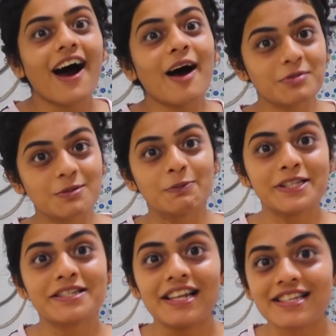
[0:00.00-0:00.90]
I'm
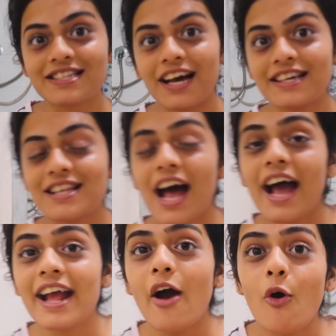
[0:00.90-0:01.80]
speechless, guys.
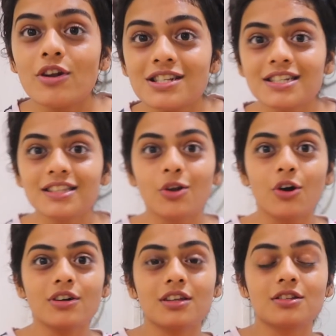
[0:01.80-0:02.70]
I honestly
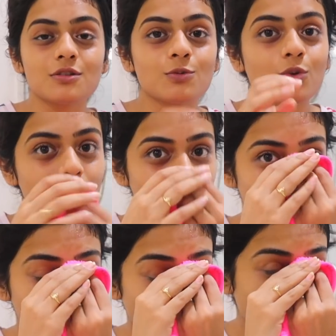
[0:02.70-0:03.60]
thought this won't
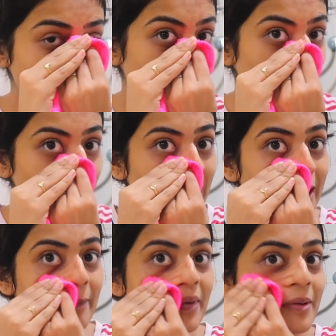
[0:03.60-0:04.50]
work. I'll have to
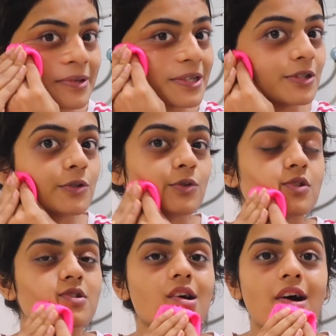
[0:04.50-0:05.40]
like maybe
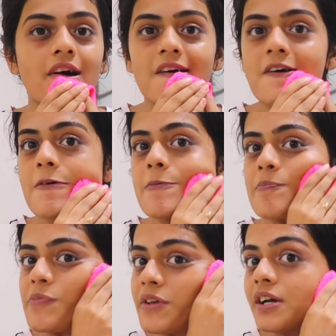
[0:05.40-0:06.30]
use a
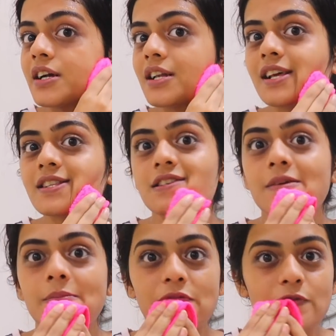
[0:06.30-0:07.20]

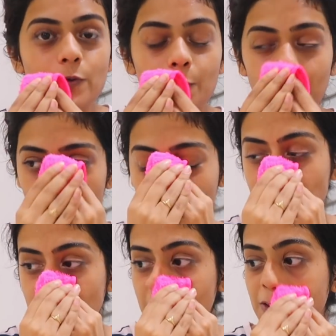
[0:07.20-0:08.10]
cleanser before
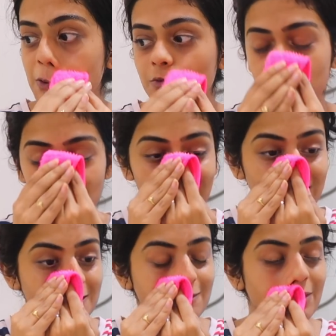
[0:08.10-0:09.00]
actually using
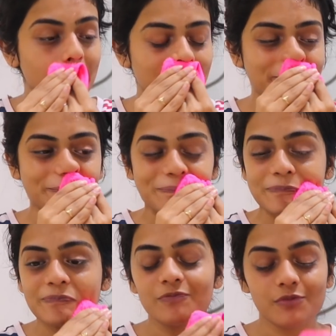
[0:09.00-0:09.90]
this, but
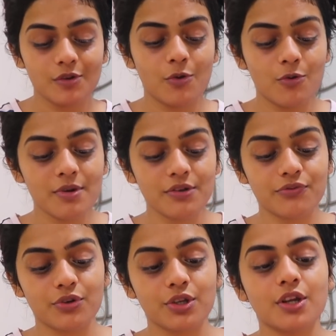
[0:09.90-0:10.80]
oh my
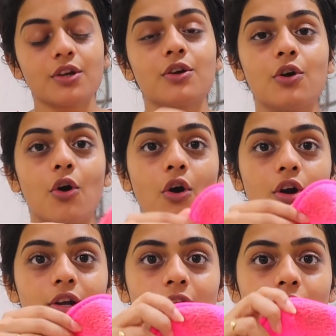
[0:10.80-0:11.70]
freaking
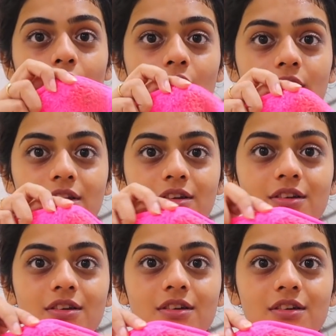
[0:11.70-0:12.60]
god, lord,
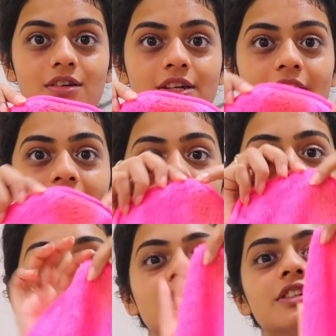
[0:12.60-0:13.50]
it
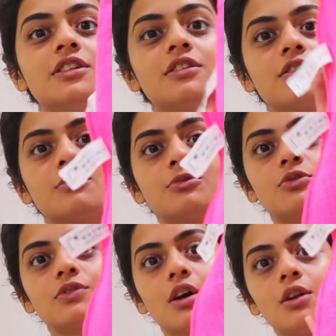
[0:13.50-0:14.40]
actually did
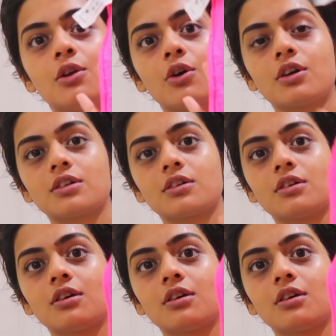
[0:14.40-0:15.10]
remove a lot.